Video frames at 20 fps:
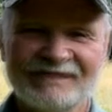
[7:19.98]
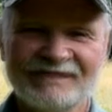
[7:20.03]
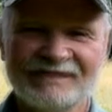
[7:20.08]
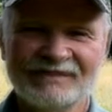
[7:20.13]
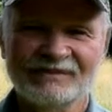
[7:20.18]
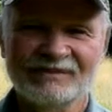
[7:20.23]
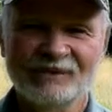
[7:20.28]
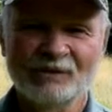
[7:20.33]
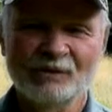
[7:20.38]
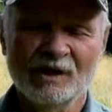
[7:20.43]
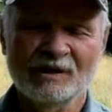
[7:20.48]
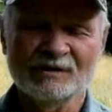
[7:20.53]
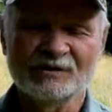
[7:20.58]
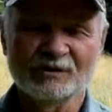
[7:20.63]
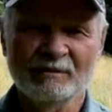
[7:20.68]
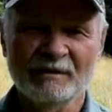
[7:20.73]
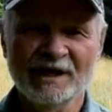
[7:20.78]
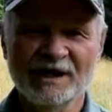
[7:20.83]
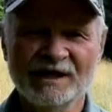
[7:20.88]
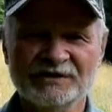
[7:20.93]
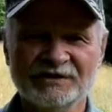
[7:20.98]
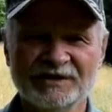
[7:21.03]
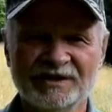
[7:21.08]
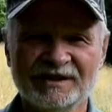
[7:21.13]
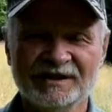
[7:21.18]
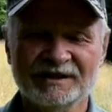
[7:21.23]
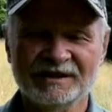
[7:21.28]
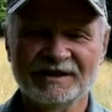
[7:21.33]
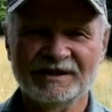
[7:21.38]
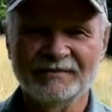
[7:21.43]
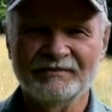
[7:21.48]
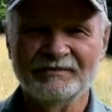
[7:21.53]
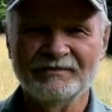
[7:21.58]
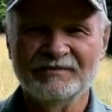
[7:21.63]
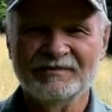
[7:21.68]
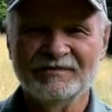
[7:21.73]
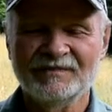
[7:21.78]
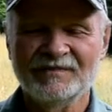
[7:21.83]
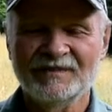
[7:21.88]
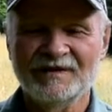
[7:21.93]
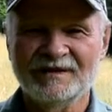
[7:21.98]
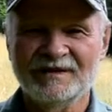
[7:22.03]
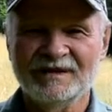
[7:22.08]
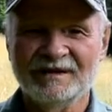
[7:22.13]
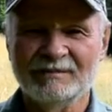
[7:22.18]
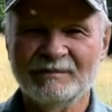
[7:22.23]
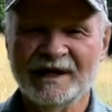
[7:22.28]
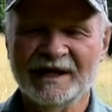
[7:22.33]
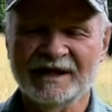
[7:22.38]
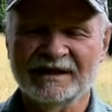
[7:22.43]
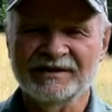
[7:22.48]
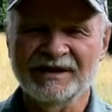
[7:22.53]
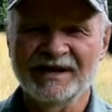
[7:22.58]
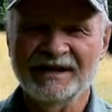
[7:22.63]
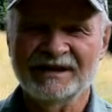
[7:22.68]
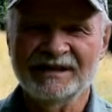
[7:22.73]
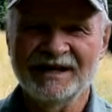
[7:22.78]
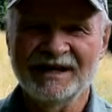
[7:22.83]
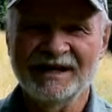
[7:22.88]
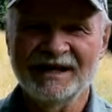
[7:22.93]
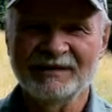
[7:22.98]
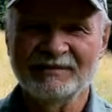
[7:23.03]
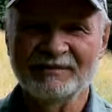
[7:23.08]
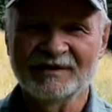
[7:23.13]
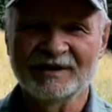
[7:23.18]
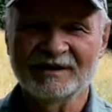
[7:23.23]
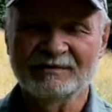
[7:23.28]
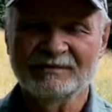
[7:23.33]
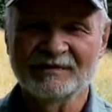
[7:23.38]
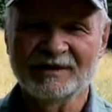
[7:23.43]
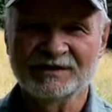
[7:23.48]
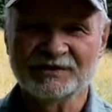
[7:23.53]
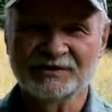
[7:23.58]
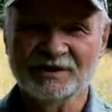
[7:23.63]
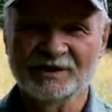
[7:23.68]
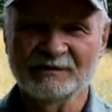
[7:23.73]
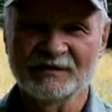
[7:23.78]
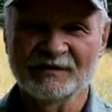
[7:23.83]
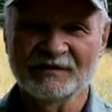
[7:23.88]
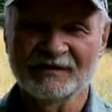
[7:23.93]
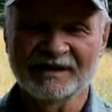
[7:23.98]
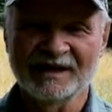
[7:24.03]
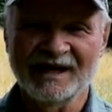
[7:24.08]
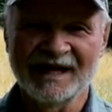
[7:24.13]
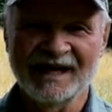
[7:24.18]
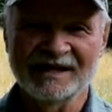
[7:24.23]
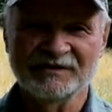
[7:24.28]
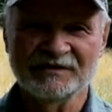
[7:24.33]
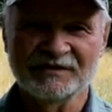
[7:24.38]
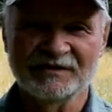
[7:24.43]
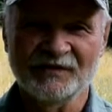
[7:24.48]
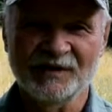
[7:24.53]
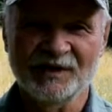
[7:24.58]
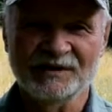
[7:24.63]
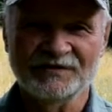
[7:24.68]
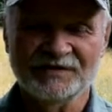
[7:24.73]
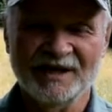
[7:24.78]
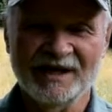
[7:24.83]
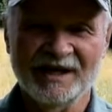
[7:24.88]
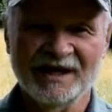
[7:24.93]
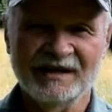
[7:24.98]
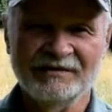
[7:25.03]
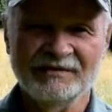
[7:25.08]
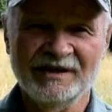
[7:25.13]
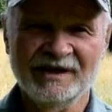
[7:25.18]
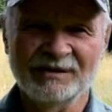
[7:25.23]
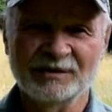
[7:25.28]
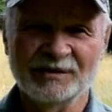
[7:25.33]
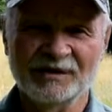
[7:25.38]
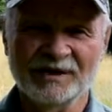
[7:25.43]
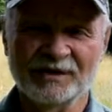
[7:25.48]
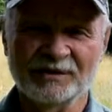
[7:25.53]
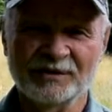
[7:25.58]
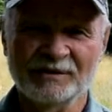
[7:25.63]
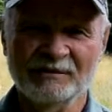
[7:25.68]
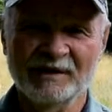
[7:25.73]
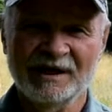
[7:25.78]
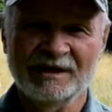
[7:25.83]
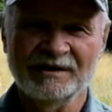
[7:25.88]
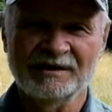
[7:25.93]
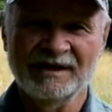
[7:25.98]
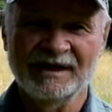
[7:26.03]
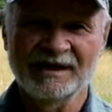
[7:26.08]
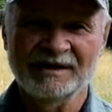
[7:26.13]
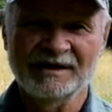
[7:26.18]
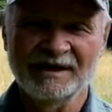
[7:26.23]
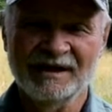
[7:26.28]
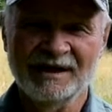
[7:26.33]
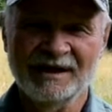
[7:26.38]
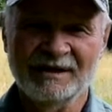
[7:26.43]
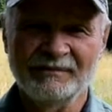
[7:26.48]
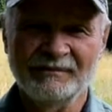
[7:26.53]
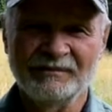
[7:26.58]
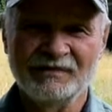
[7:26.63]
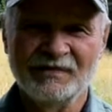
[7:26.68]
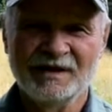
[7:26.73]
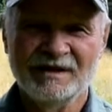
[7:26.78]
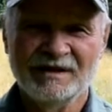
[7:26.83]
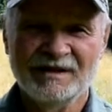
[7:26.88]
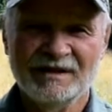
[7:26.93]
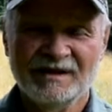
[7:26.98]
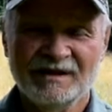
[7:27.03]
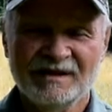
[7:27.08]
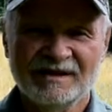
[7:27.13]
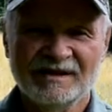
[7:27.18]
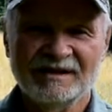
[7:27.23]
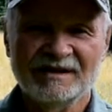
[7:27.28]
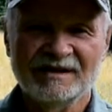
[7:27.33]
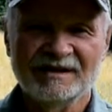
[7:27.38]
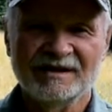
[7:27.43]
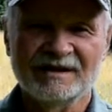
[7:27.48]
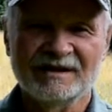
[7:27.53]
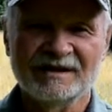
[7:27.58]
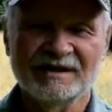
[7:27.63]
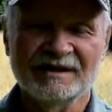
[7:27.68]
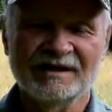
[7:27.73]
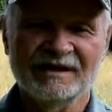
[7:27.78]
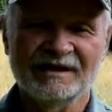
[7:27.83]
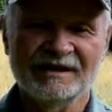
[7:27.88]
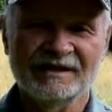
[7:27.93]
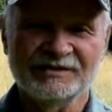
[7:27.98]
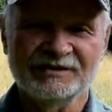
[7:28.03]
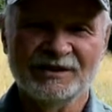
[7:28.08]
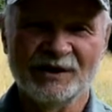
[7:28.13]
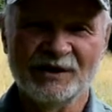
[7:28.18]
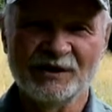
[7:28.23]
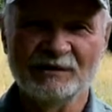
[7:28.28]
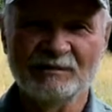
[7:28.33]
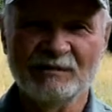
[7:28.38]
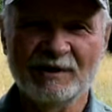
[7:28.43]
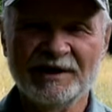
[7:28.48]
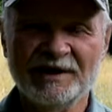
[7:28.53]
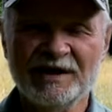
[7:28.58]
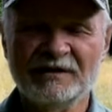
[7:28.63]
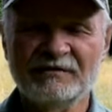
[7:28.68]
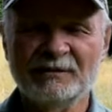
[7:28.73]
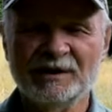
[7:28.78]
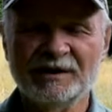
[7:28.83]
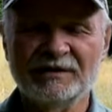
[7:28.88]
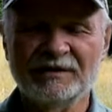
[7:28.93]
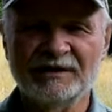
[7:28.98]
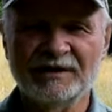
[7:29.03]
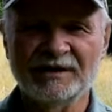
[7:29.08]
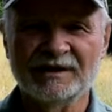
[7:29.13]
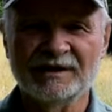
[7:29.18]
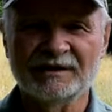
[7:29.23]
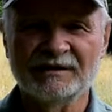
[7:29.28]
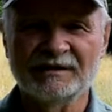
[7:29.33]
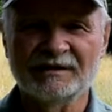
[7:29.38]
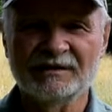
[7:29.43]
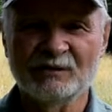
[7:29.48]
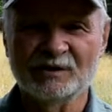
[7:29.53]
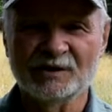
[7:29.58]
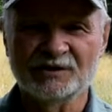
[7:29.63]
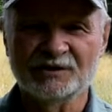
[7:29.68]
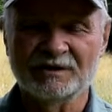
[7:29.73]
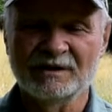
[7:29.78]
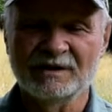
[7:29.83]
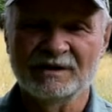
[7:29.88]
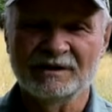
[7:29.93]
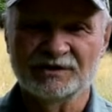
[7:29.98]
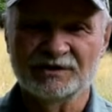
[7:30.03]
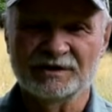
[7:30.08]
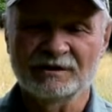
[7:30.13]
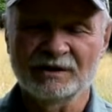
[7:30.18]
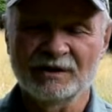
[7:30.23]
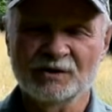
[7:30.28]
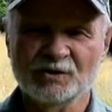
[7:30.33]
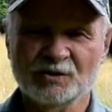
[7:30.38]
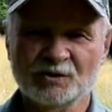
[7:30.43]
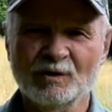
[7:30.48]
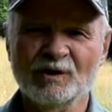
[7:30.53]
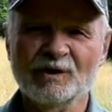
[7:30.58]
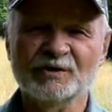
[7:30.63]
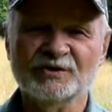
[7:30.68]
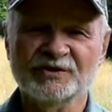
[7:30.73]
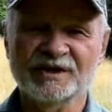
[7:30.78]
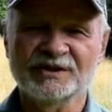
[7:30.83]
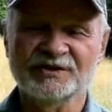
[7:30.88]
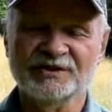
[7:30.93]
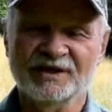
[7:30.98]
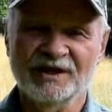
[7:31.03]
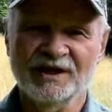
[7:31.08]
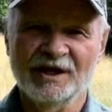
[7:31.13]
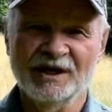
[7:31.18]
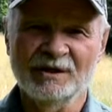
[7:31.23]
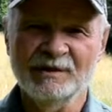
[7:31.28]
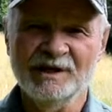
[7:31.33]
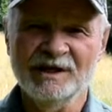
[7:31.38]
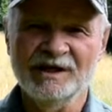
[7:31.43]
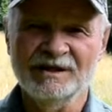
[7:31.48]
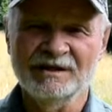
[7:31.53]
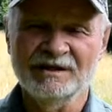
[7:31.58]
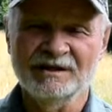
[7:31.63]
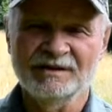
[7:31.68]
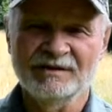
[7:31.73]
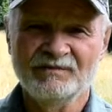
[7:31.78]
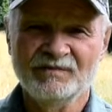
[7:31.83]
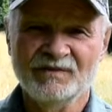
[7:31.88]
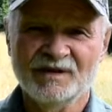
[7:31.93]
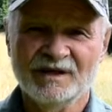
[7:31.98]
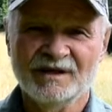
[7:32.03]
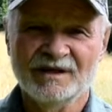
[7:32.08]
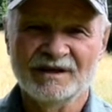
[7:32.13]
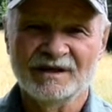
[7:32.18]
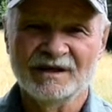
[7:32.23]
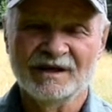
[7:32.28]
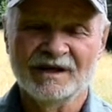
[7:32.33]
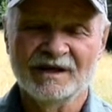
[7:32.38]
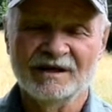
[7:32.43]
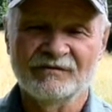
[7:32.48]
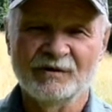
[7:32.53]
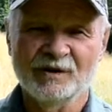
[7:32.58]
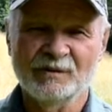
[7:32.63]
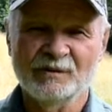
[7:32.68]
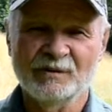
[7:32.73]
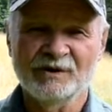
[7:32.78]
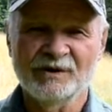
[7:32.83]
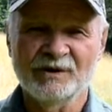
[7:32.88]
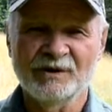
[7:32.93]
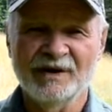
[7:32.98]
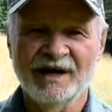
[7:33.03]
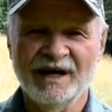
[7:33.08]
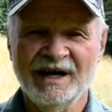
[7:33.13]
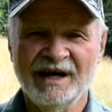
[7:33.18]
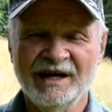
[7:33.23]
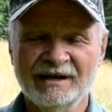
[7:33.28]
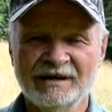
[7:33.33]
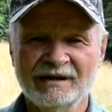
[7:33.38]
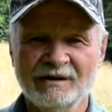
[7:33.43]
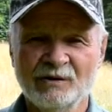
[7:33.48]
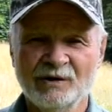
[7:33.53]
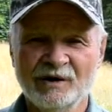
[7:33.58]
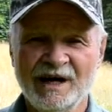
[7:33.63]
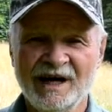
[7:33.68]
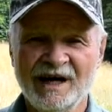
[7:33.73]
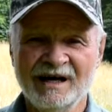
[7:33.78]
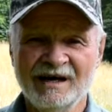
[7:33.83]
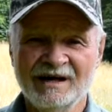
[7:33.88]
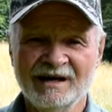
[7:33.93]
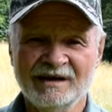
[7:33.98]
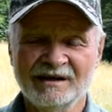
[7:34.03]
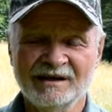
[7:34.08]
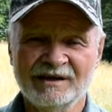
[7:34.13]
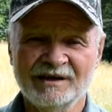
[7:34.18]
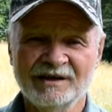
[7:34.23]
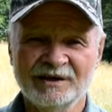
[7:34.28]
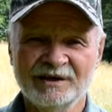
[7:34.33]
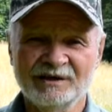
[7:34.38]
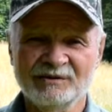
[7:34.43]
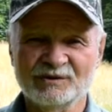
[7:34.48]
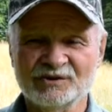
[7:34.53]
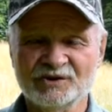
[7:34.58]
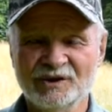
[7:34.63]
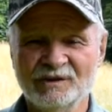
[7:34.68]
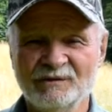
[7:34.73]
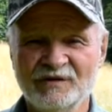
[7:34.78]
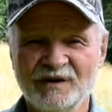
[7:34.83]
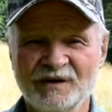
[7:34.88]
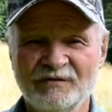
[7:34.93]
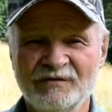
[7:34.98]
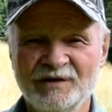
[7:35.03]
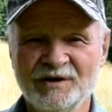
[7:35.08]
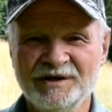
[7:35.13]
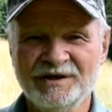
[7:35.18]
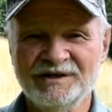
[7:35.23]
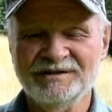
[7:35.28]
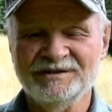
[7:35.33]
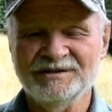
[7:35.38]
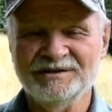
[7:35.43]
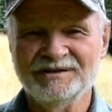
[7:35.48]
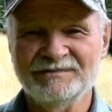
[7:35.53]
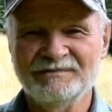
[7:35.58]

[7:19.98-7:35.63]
Well, what was amazing, back at that time, me and some of the guys, the friends that I have now, were talking about at that time. It's hard to believe, but when squirrel season came in, if we were going to go hunting with some of our friends,